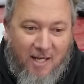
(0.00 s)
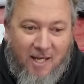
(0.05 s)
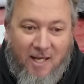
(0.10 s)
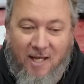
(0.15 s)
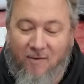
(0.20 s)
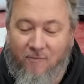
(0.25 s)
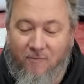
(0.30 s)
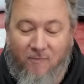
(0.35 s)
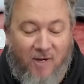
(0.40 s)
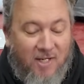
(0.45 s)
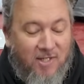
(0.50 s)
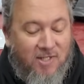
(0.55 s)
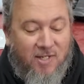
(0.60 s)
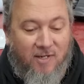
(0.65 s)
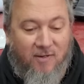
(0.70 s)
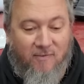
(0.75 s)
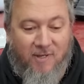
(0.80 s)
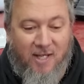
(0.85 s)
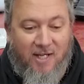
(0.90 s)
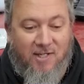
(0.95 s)
once
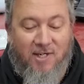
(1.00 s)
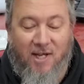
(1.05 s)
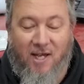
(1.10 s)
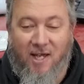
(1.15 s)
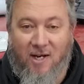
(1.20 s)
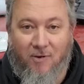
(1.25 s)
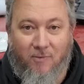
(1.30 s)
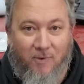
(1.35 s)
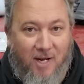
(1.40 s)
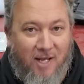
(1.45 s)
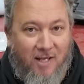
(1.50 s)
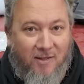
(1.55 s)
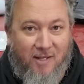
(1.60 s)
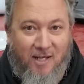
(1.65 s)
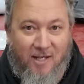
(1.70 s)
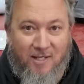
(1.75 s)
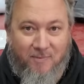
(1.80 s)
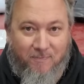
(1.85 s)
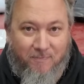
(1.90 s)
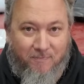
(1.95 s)
you get your head around
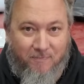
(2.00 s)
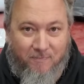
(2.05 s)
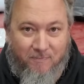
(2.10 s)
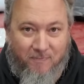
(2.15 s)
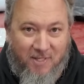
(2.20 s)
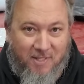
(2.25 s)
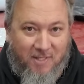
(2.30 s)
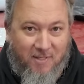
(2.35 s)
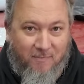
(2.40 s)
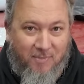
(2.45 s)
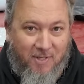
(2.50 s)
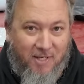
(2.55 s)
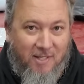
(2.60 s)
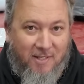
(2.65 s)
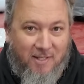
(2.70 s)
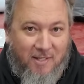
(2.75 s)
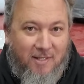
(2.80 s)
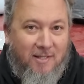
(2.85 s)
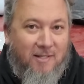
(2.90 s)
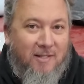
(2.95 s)
those bits and
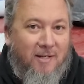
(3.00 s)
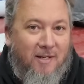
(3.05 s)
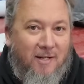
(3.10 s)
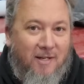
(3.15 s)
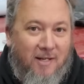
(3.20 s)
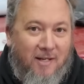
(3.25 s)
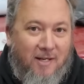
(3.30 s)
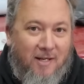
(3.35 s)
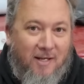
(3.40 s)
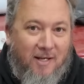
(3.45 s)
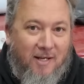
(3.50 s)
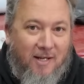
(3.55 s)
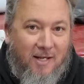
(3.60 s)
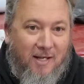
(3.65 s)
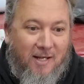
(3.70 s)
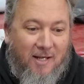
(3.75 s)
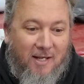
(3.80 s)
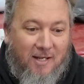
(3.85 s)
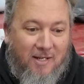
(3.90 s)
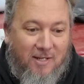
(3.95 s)
pieces,
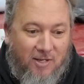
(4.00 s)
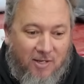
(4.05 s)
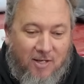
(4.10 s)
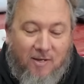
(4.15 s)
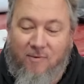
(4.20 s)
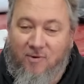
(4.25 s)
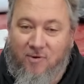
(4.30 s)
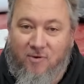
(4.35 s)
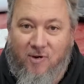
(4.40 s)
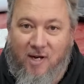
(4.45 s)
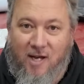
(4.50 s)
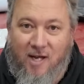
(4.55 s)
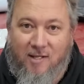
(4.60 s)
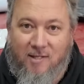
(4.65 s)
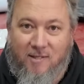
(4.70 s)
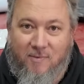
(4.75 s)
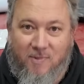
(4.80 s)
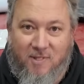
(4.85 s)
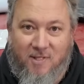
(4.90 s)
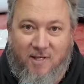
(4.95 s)
you can
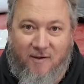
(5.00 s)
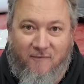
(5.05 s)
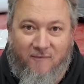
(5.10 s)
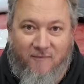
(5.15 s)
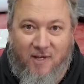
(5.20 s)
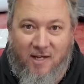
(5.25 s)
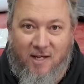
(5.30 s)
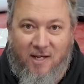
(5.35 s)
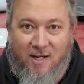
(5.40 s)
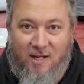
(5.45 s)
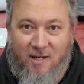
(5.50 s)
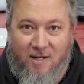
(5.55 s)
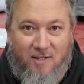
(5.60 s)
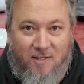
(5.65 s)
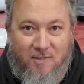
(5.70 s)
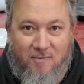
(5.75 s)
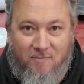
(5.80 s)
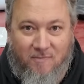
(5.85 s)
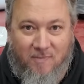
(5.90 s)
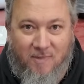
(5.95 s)
create some stuff
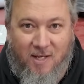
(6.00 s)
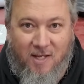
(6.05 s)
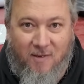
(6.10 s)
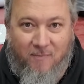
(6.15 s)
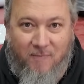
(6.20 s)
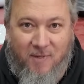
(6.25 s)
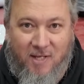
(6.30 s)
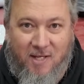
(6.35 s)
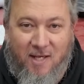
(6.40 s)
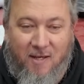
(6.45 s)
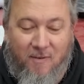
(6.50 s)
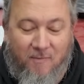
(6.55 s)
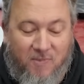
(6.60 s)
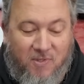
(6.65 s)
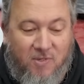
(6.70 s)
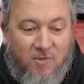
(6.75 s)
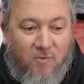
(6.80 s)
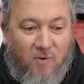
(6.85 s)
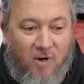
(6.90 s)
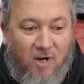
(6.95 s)
and it
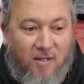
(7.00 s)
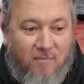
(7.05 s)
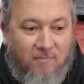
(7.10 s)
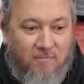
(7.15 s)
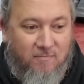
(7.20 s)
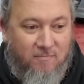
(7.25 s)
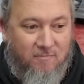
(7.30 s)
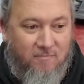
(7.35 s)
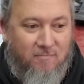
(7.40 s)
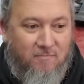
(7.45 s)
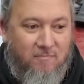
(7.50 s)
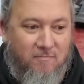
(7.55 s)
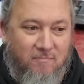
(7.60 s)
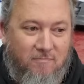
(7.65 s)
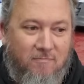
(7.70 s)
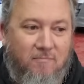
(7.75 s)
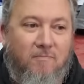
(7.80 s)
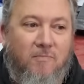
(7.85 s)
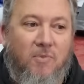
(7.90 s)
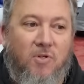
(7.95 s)
becomes quite
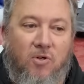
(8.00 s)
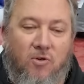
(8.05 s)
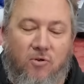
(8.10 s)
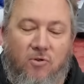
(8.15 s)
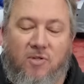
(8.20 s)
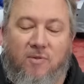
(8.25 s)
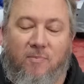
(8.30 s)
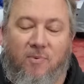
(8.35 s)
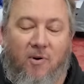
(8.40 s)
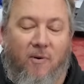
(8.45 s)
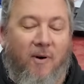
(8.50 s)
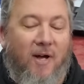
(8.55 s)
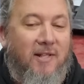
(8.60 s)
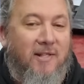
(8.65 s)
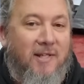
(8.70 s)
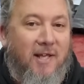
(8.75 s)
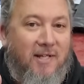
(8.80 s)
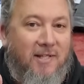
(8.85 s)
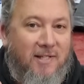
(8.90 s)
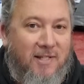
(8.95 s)
usable. I
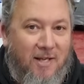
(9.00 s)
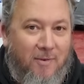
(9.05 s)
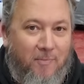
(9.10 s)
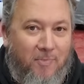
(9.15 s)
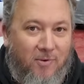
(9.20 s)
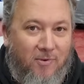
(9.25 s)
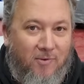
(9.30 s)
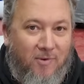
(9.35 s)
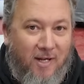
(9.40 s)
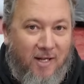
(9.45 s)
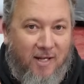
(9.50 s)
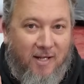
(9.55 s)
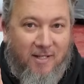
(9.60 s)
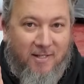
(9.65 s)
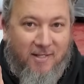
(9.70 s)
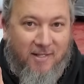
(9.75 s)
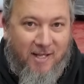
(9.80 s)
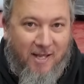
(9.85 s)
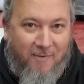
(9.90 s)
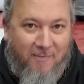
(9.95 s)
won't say simple,
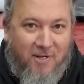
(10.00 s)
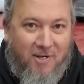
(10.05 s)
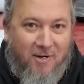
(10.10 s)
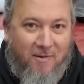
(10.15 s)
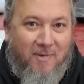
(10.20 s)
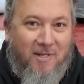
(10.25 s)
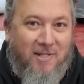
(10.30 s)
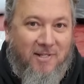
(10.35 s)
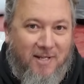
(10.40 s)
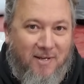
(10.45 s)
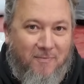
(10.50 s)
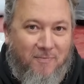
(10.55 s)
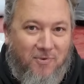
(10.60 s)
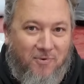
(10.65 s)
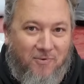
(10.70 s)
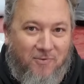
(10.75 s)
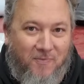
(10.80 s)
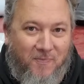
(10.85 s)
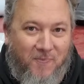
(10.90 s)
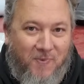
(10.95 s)
it's never going to be
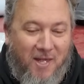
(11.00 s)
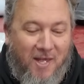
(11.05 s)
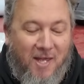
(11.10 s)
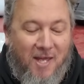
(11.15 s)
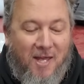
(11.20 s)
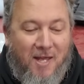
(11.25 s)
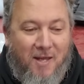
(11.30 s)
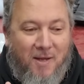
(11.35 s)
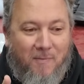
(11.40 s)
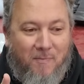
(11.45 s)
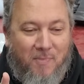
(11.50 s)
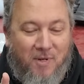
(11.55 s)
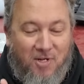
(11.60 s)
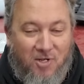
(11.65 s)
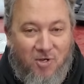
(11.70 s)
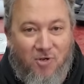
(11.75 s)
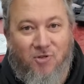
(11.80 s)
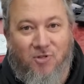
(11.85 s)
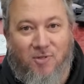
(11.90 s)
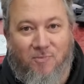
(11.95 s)
simple,
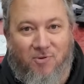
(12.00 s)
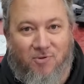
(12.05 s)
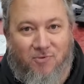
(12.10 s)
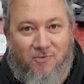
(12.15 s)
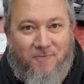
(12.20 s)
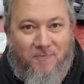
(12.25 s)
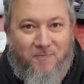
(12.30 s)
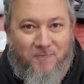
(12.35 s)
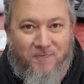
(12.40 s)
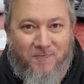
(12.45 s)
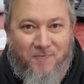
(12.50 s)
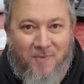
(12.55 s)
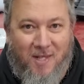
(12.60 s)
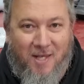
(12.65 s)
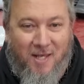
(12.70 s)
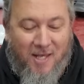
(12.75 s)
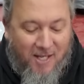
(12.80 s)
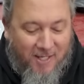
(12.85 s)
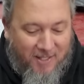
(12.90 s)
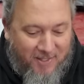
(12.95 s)
but usable.
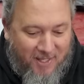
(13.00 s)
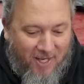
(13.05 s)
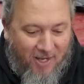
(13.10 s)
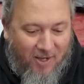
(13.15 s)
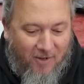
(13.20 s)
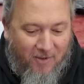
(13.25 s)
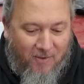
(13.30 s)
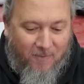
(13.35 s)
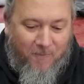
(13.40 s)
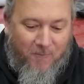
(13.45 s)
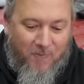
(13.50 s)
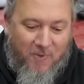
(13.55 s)
So